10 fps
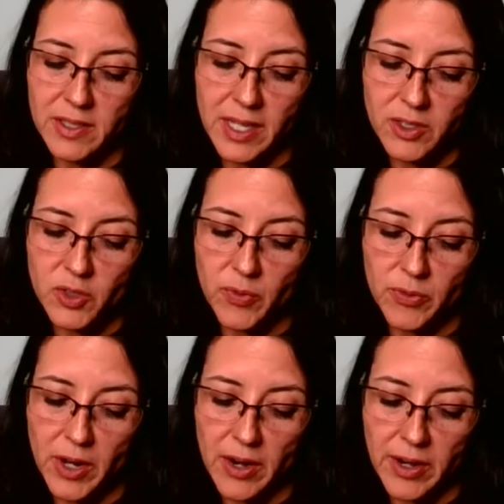That is
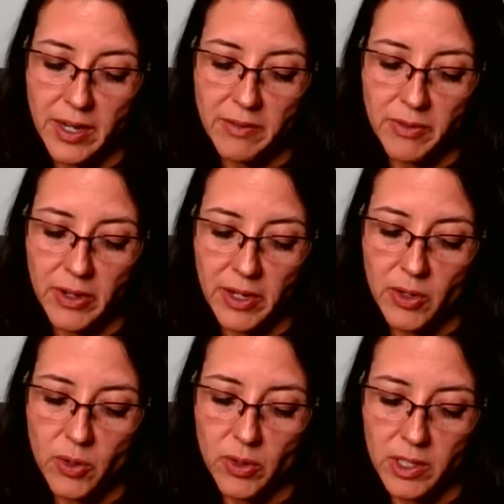very, very
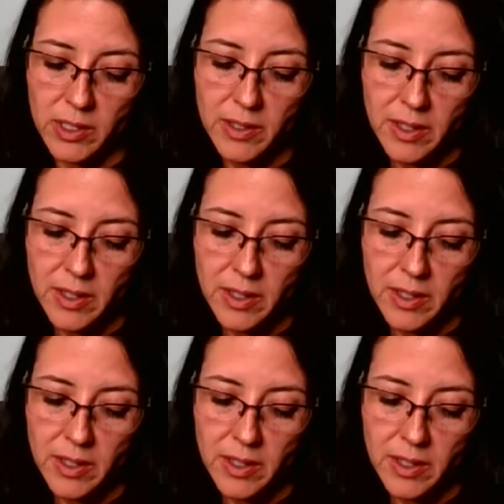cool.